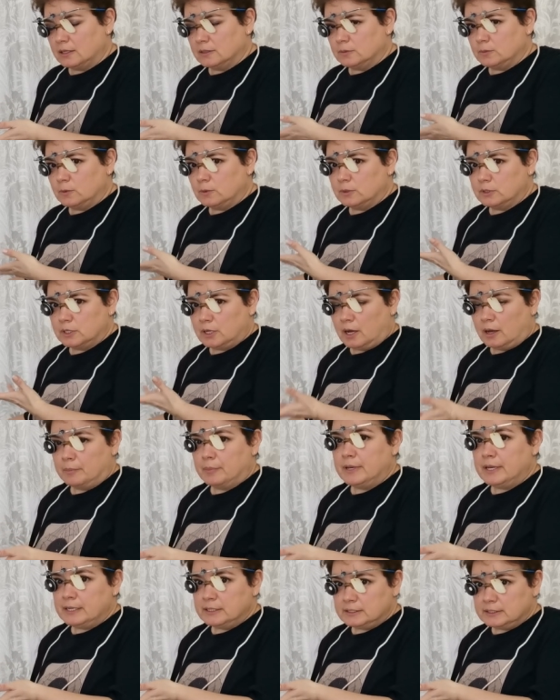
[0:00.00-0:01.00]
And what
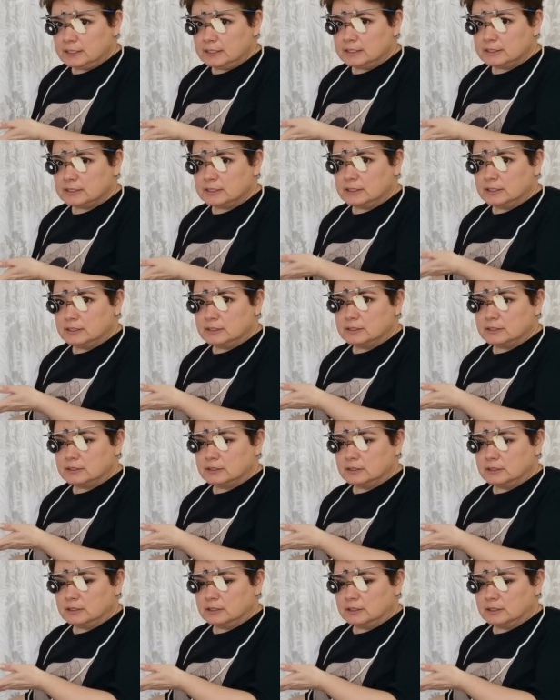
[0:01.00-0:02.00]
are basics?
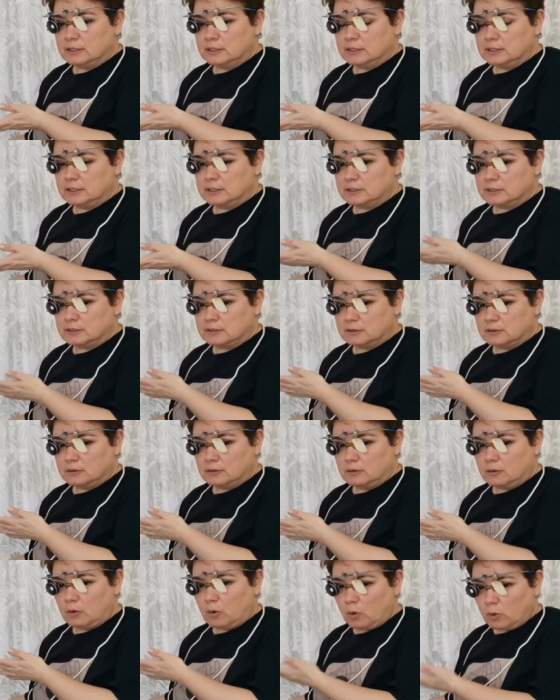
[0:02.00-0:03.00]
It
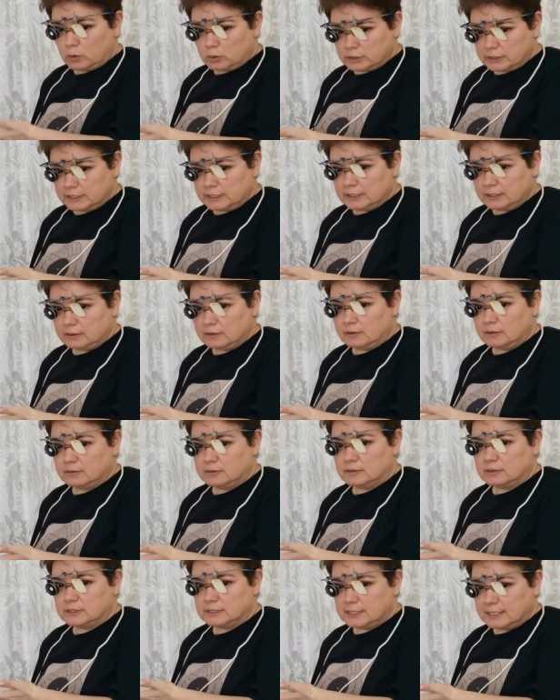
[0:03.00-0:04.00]
is
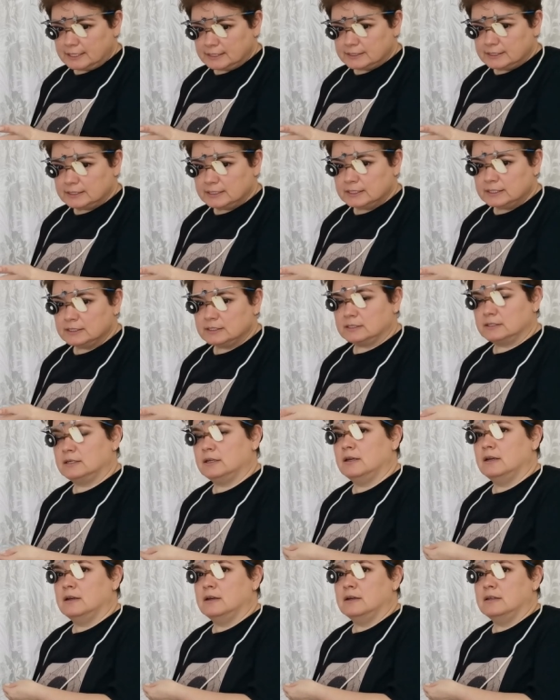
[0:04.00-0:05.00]
holding,
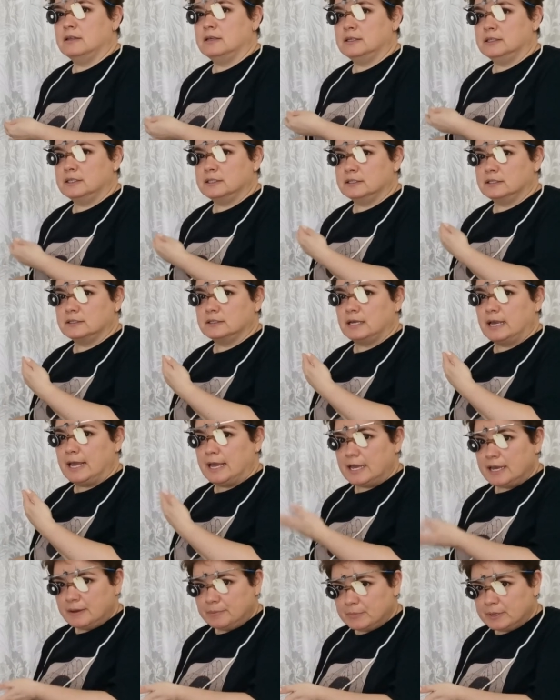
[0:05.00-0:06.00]
steadiness, it is
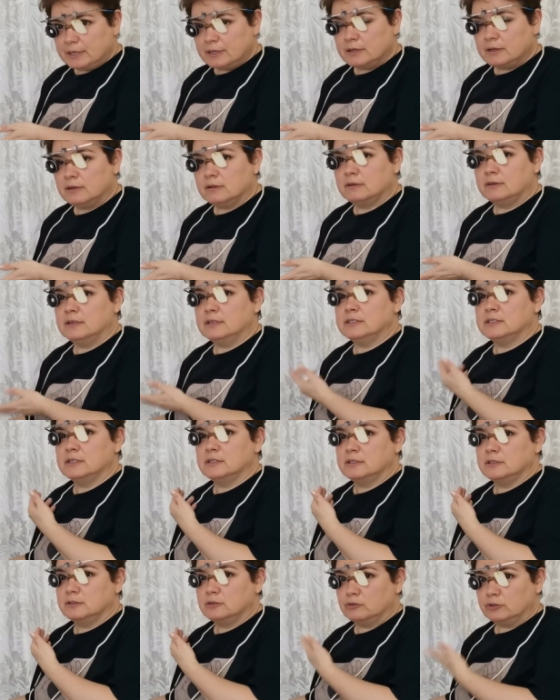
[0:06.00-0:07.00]
aiming,
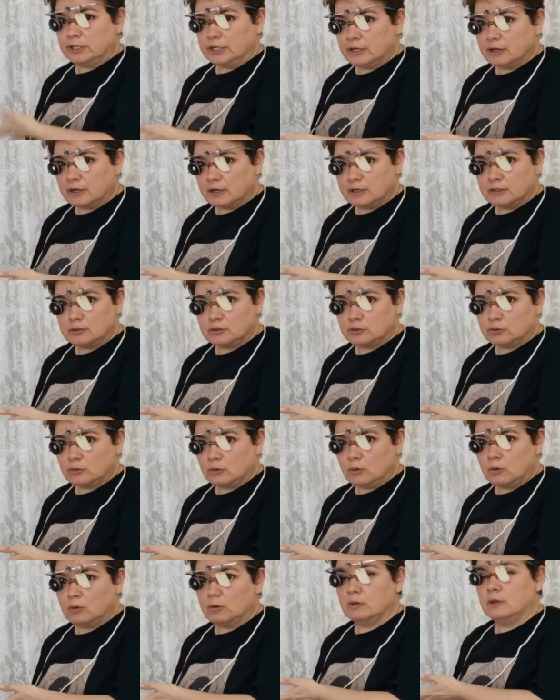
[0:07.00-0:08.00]
this is trigger
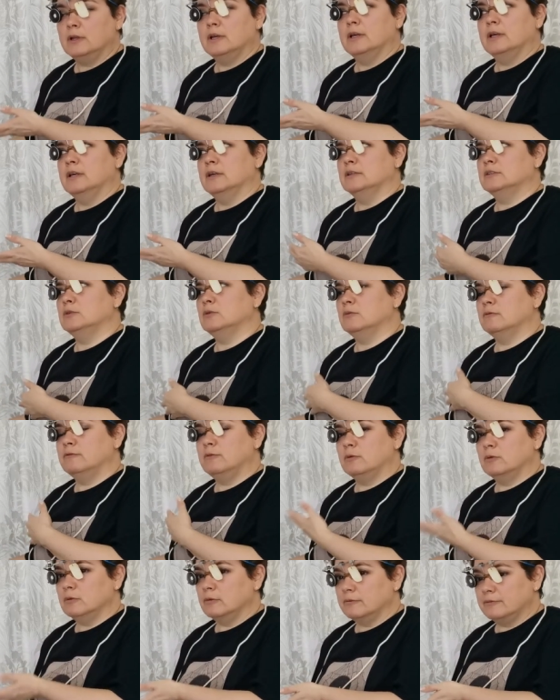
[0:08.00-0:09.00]
control.
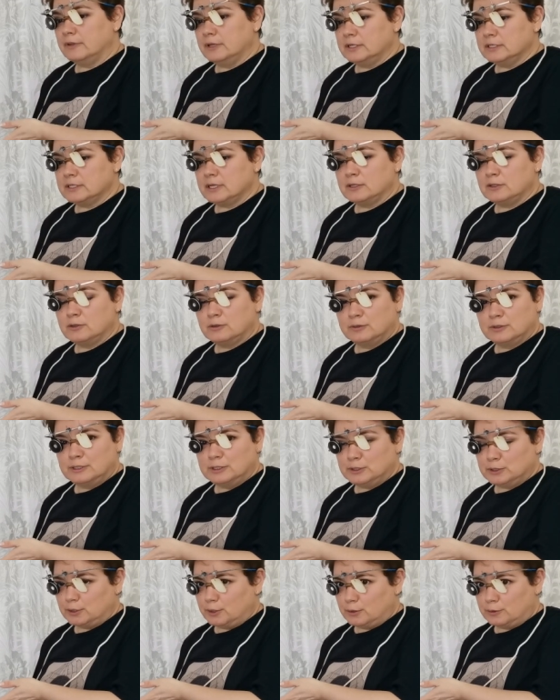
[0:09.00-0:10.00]
So for all of this I
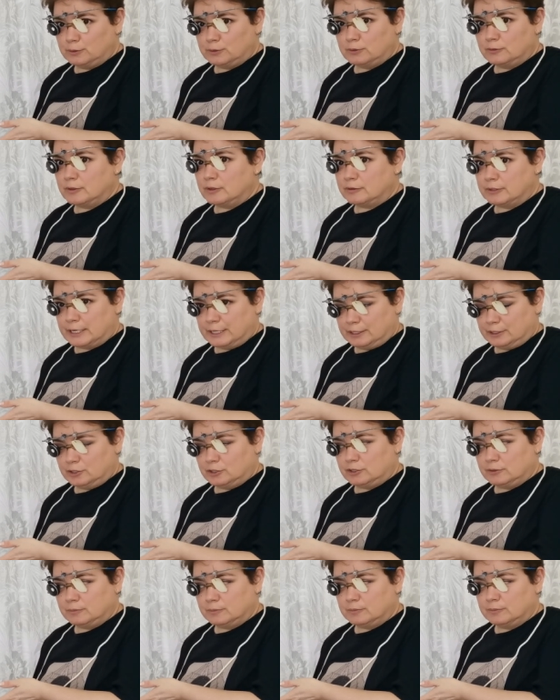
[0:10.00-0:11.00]
don't need to go to the
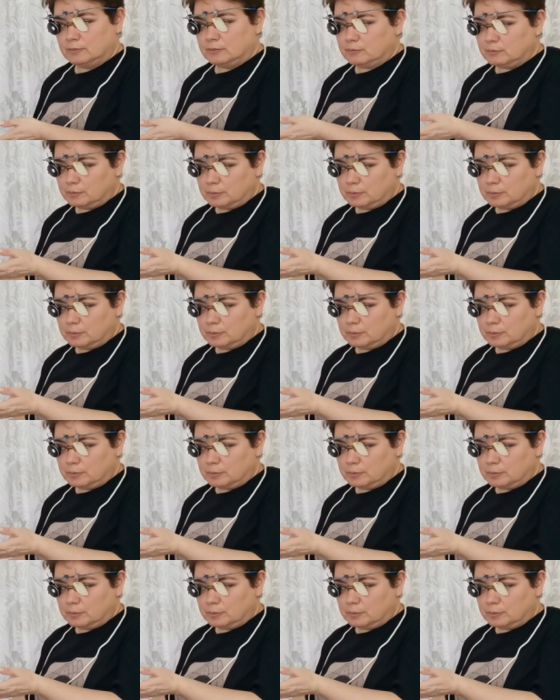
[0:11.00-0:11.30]
range.